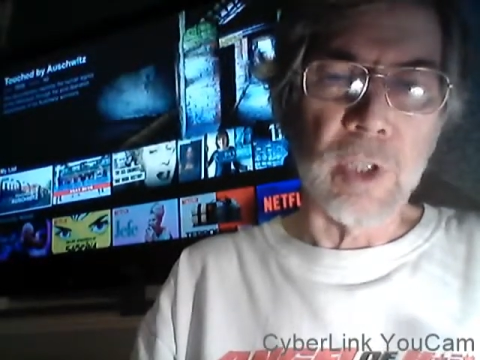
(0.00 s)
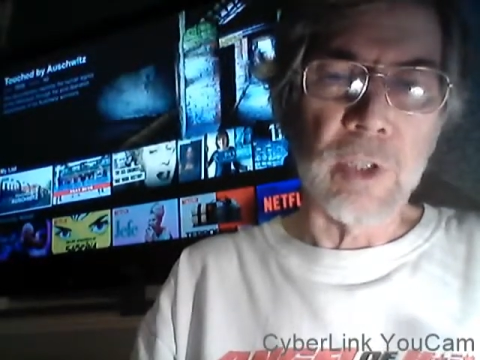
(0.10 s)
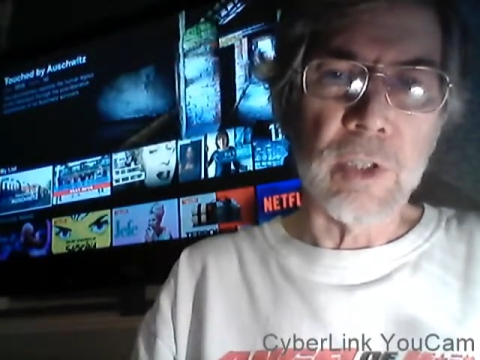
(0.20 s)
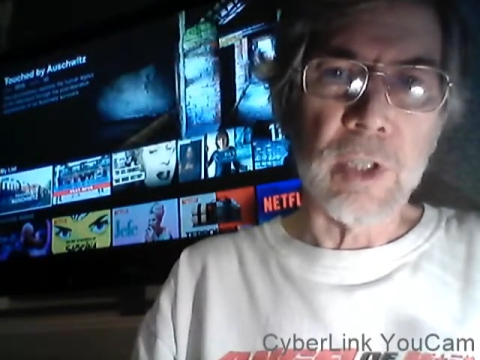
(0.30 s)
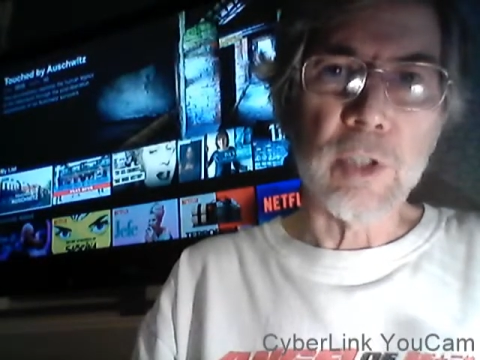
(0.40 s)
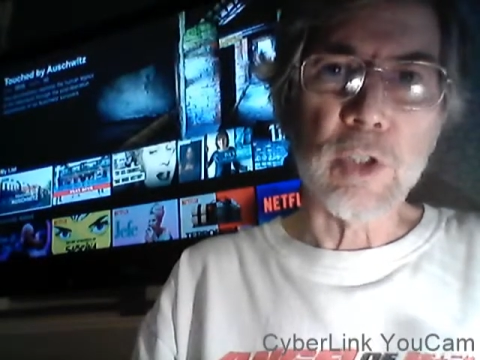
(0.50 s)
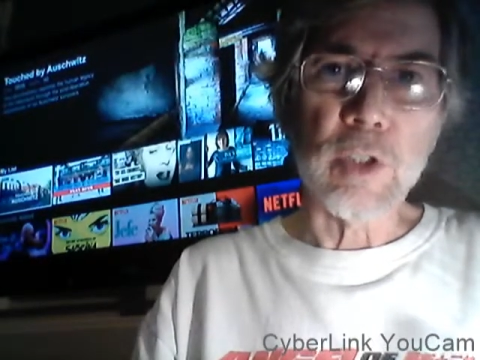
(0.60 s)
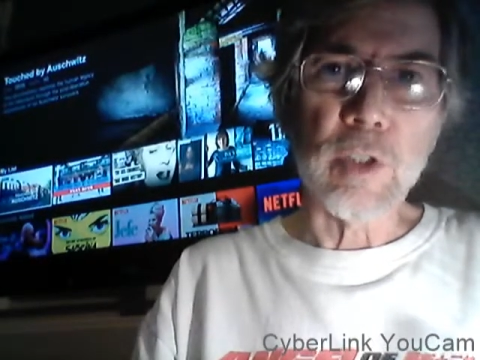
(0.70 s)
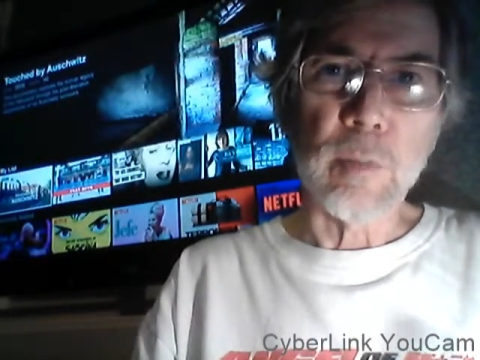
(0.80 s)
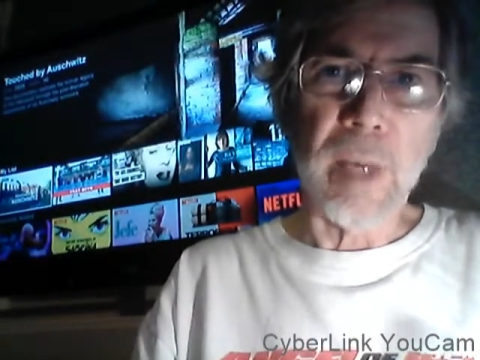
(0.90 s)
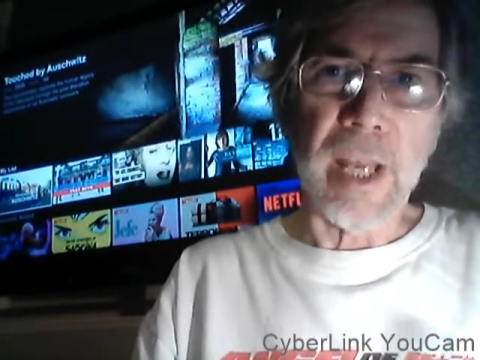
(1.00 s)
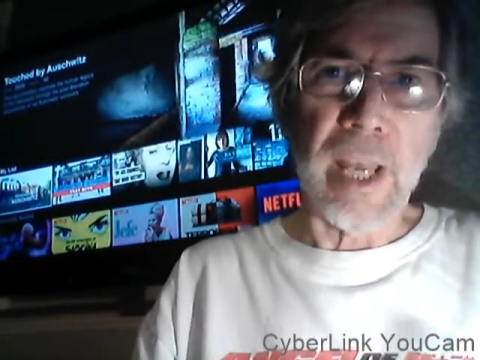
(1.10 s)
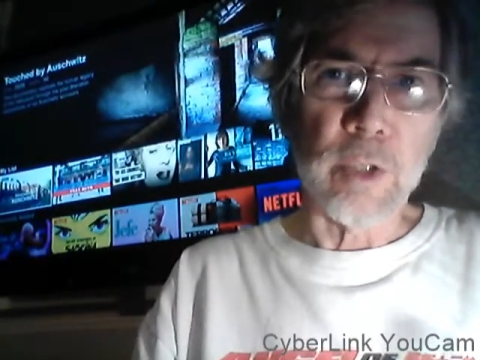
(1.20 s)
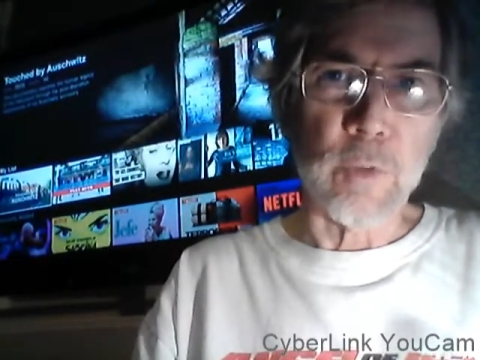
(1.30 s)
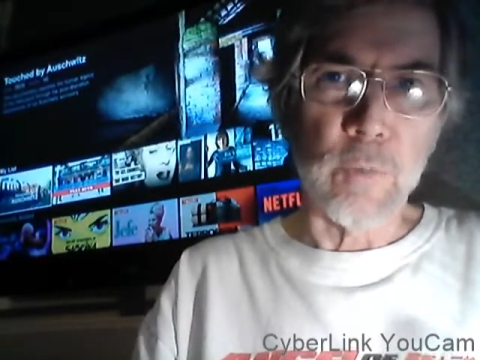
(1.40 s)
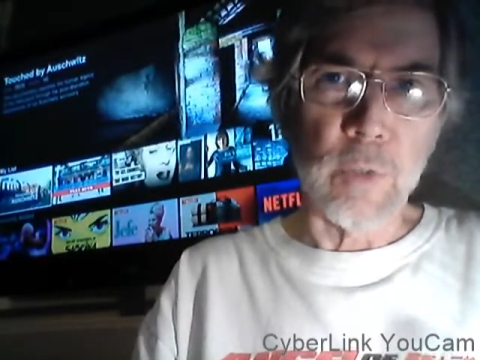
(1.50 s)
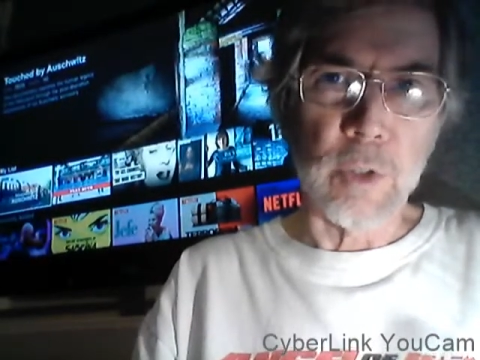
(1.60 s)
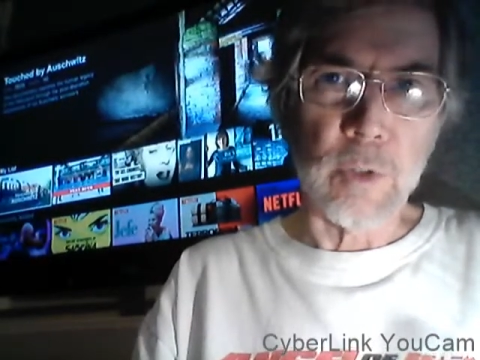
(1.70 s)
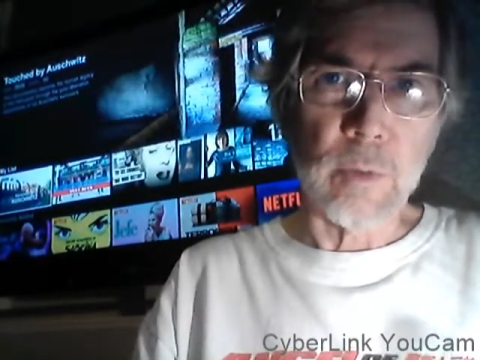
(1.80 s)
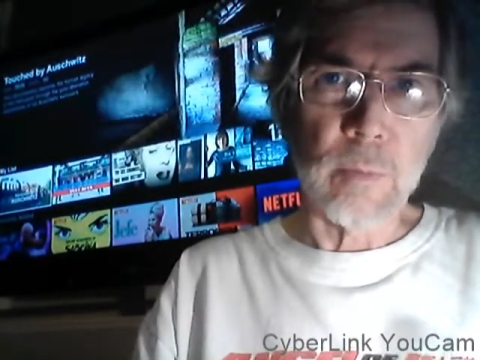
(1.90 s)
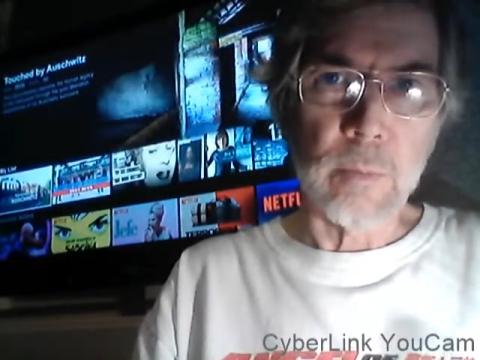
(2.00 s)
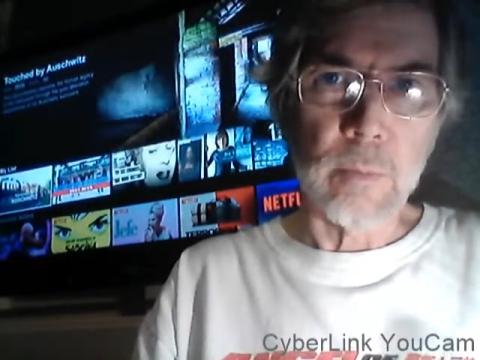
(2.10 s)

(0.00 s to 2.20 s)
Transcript: in Touched by Auschwitz.